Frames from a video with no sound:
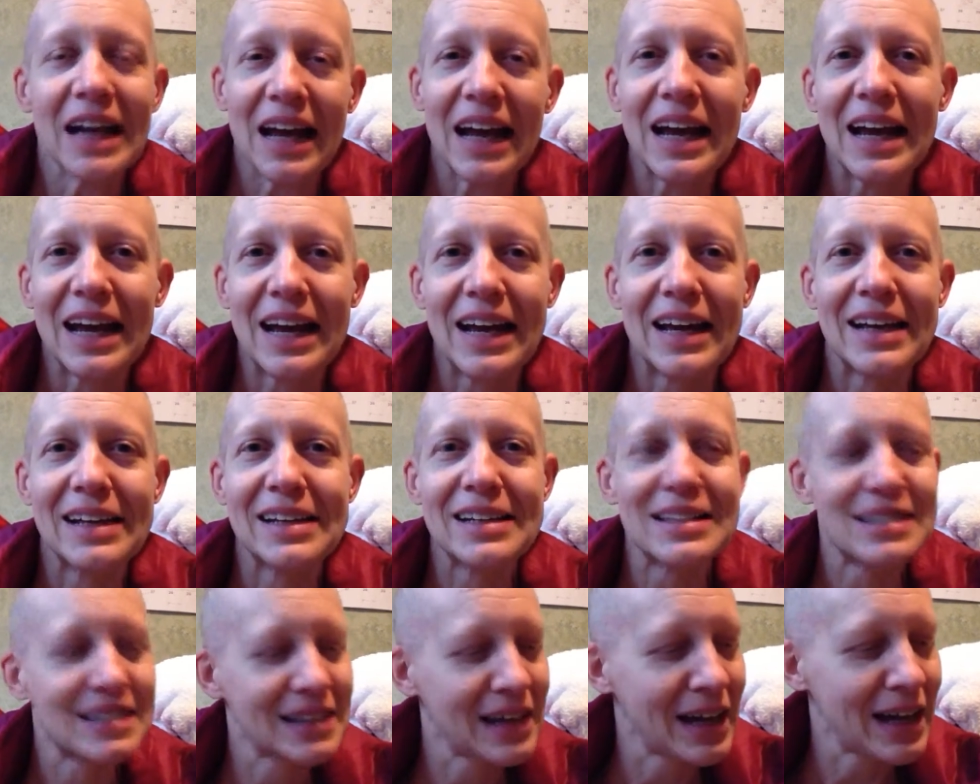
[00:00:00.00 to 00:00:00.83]

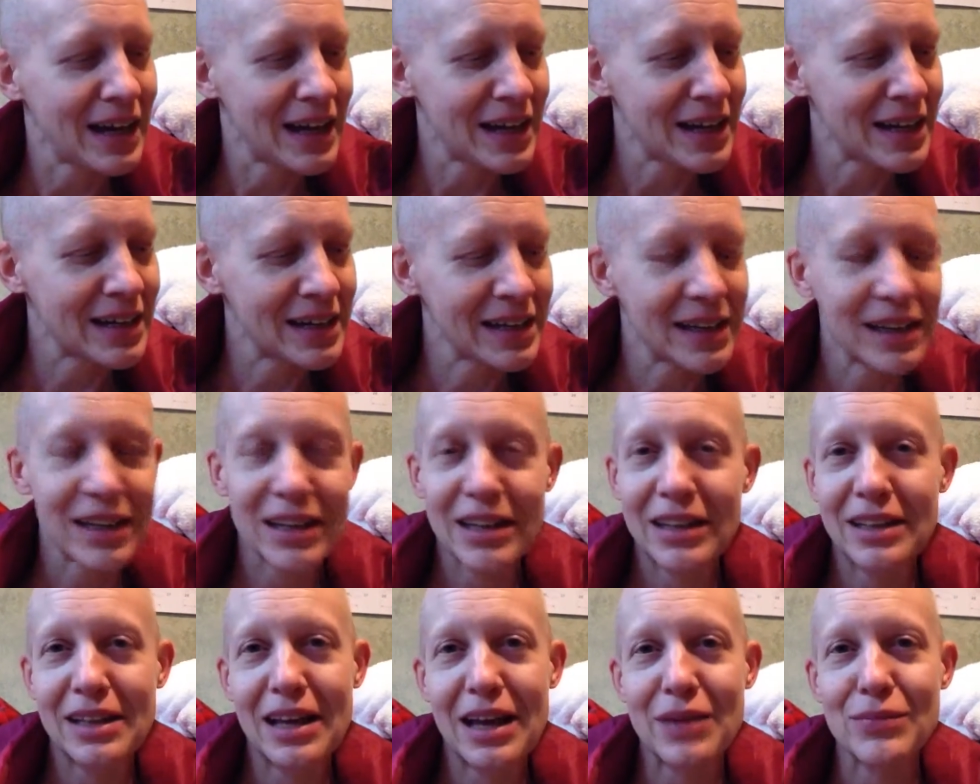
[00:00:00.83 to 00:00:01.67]
And
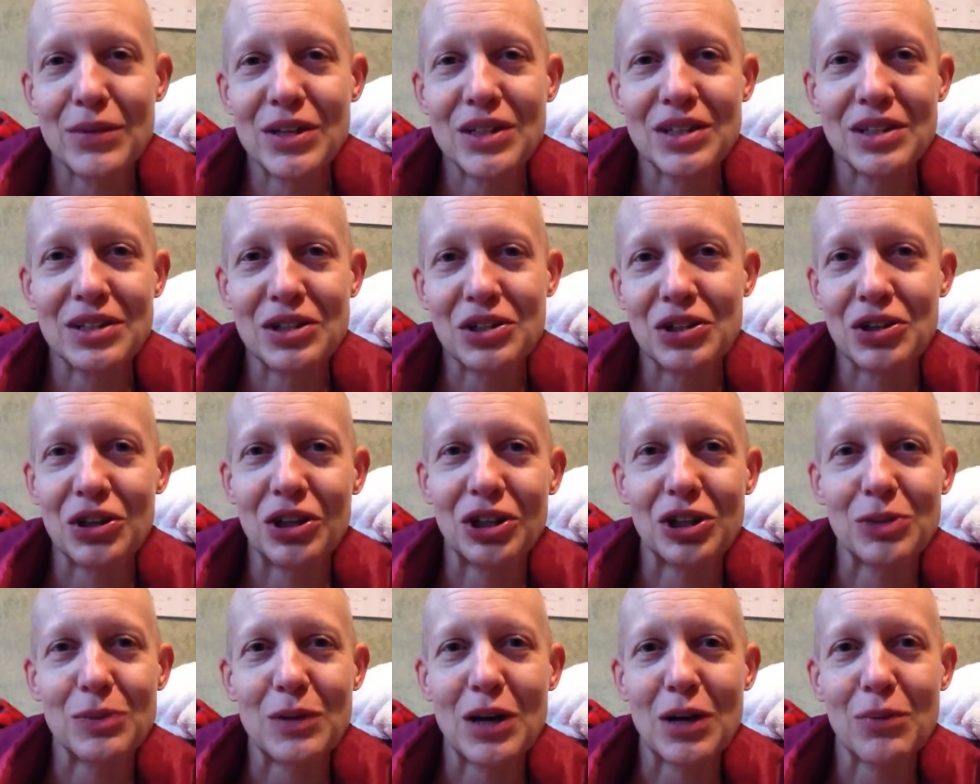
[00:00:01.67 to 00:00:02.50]
yeah, my sister
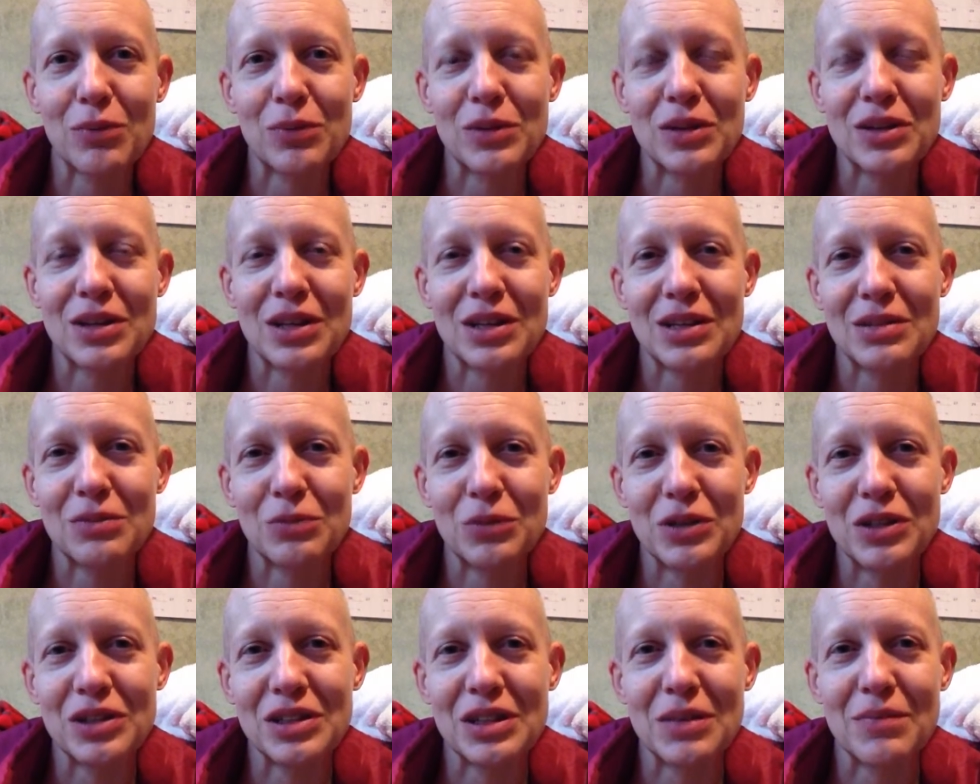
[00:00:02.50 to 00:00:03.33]
hooked me up with
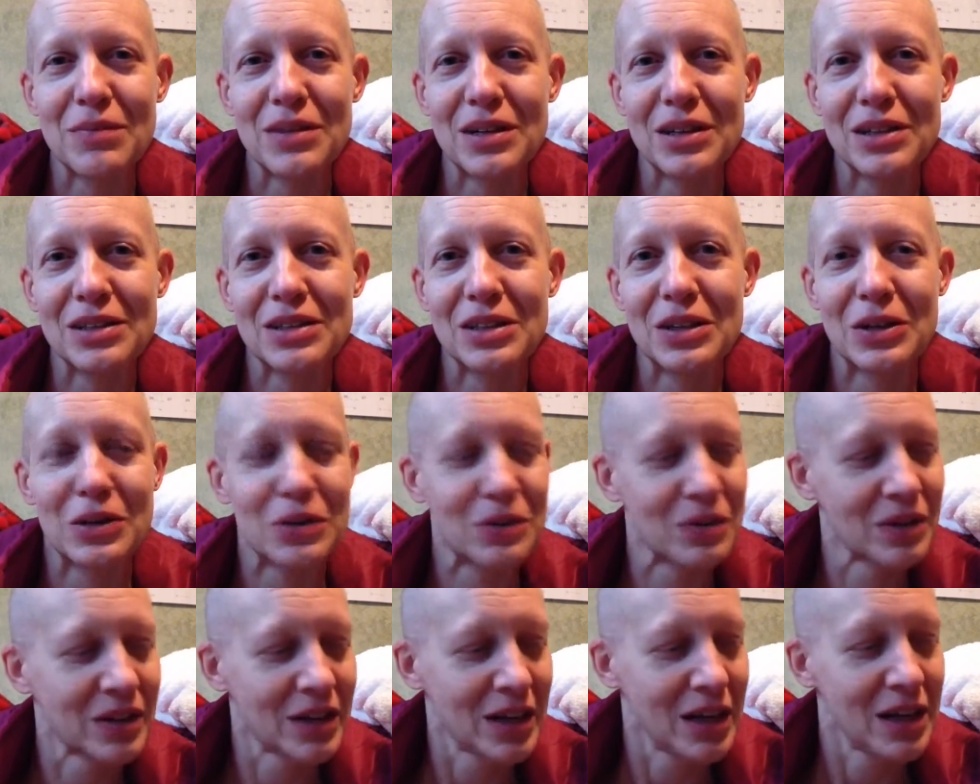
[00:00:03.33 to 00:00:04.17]
something. So
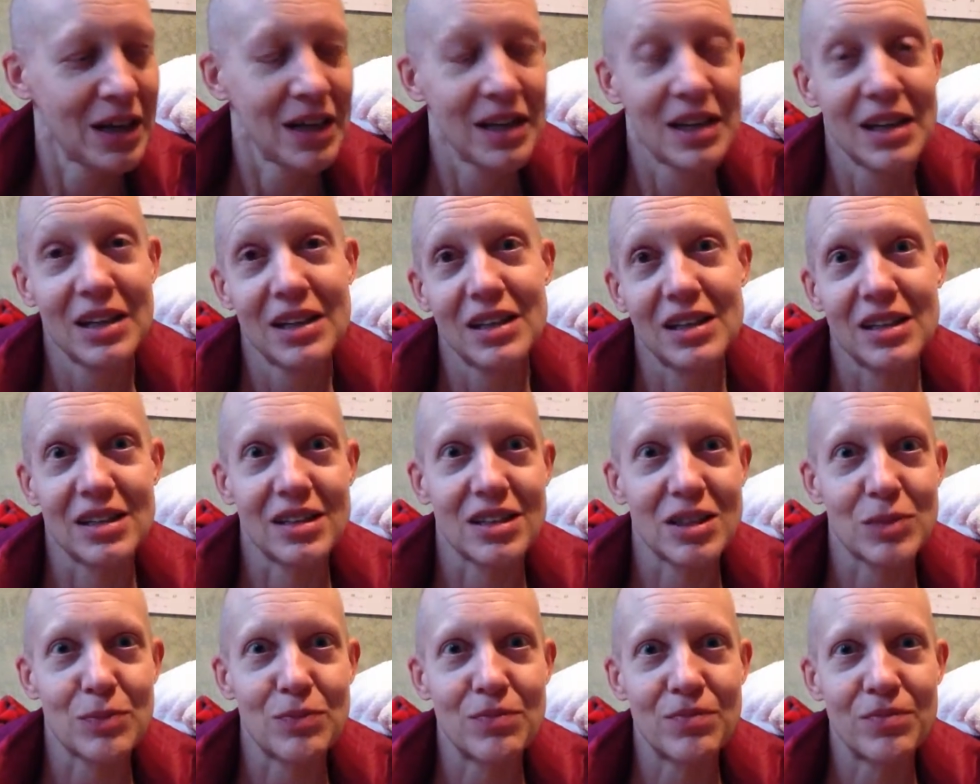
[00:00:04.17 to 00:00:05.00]

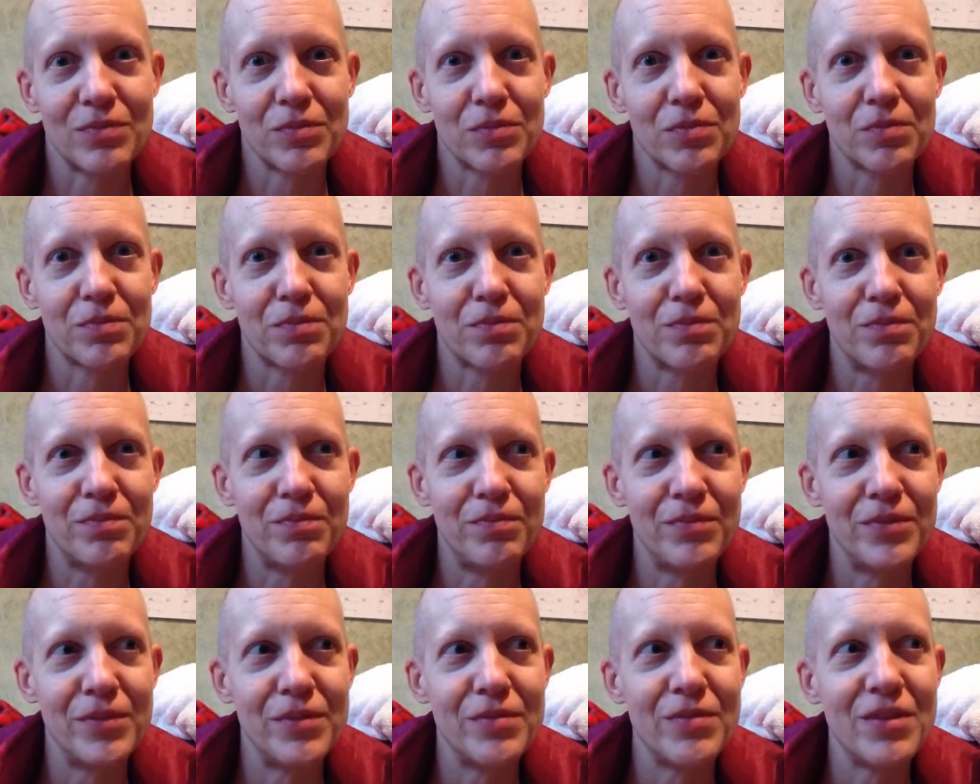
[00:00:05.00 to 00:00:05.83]
it's
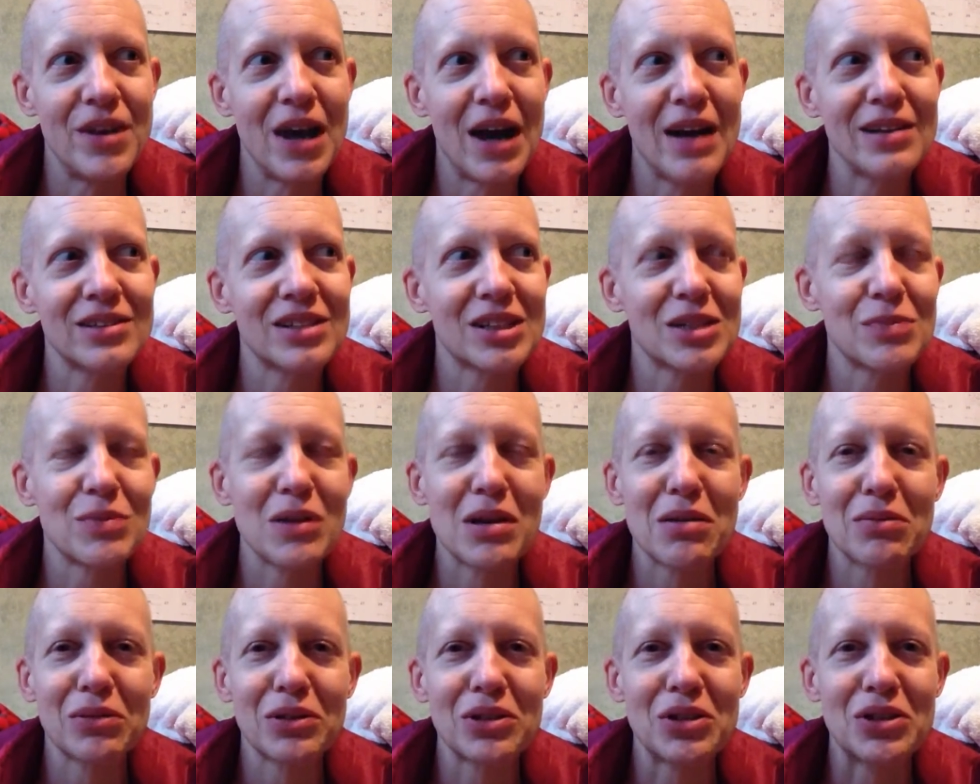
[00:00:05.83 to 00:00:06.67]
nice to be
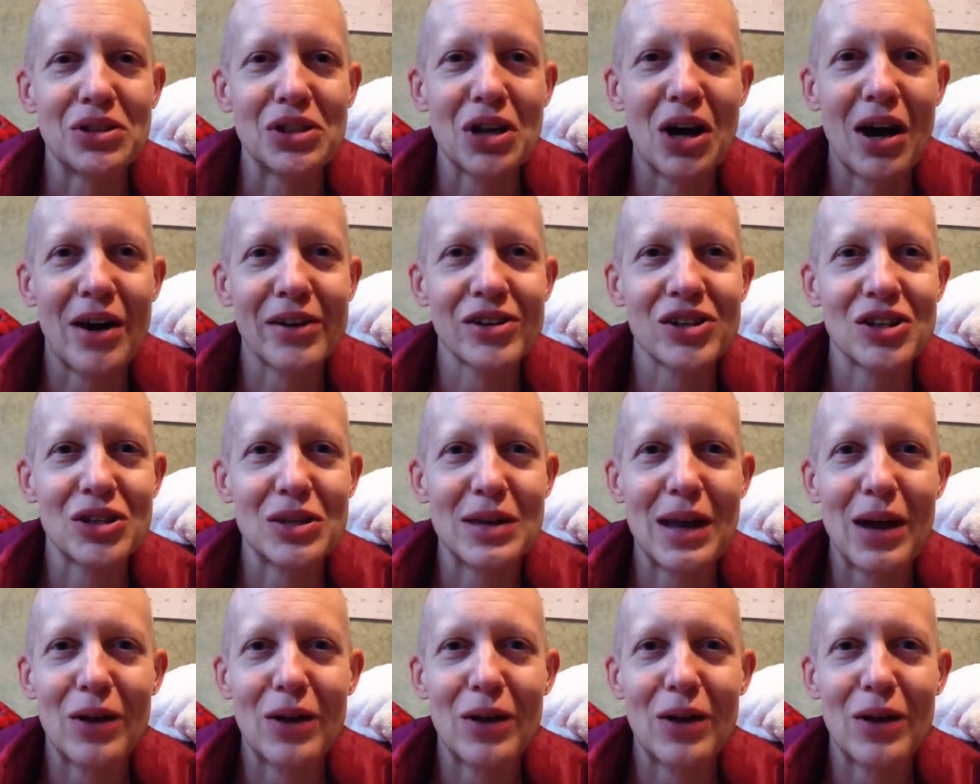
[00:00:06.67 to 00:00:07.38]
able to talk to the